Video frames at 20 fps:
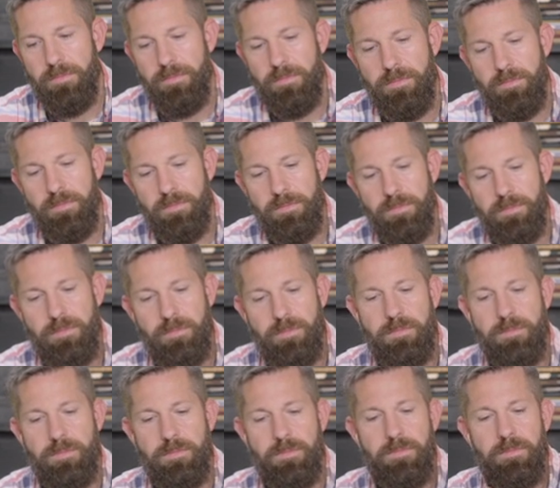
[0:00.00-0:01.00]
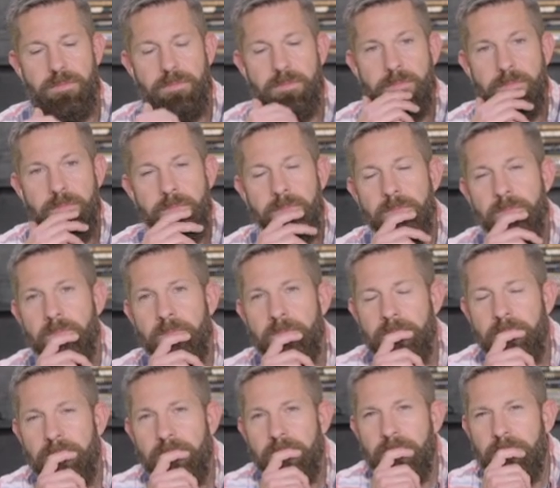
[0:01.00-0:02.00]

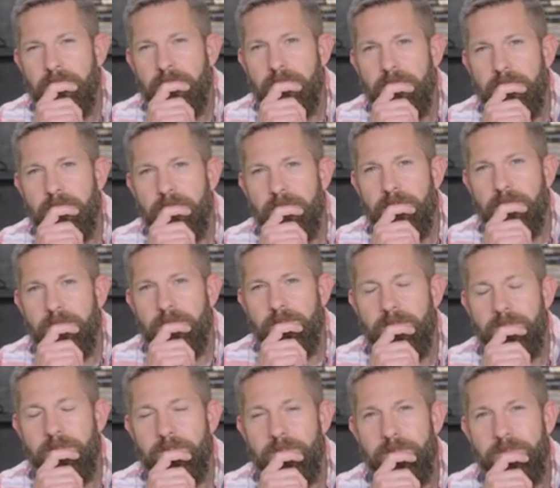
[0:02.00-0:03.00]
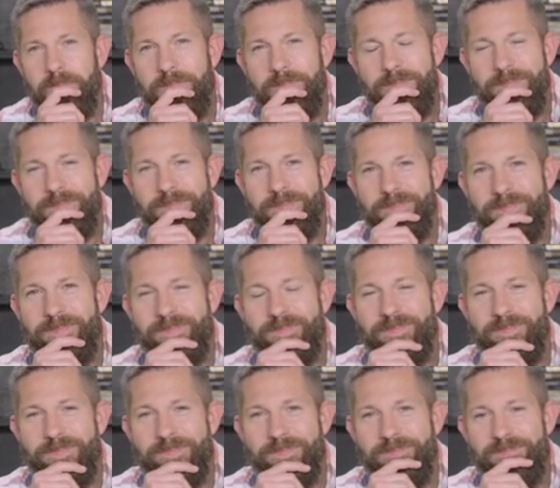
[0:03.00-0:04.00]

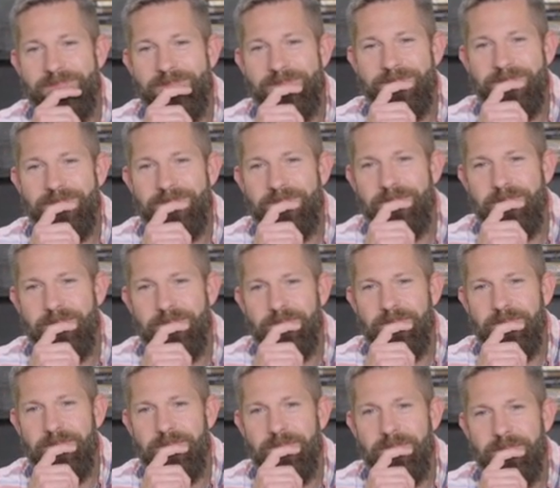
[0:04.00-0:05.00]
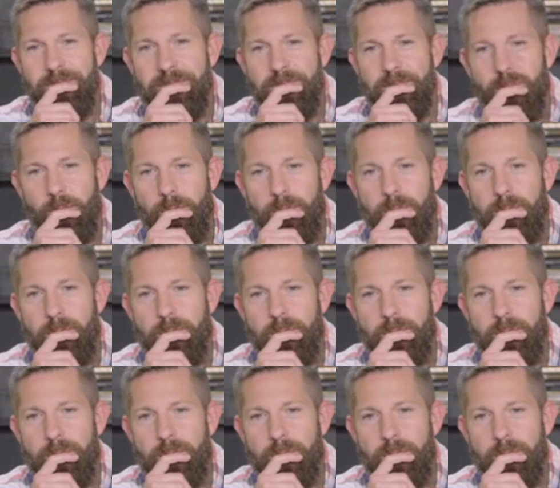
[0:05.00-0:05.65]
No words are spoken by the person on screen.